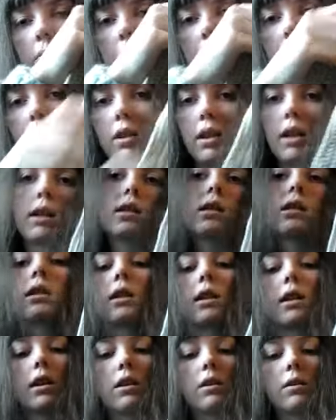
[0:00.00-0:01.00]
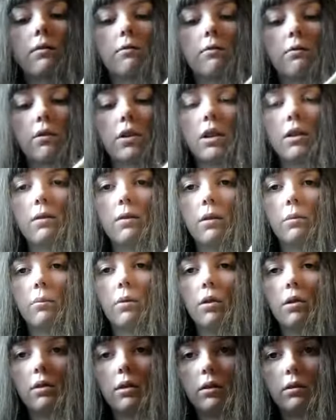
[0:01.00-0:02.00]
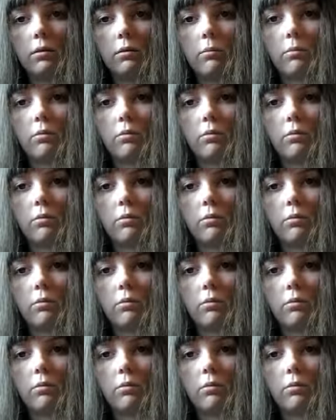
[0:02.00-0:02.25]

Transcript: So that's 3 of the pocket loop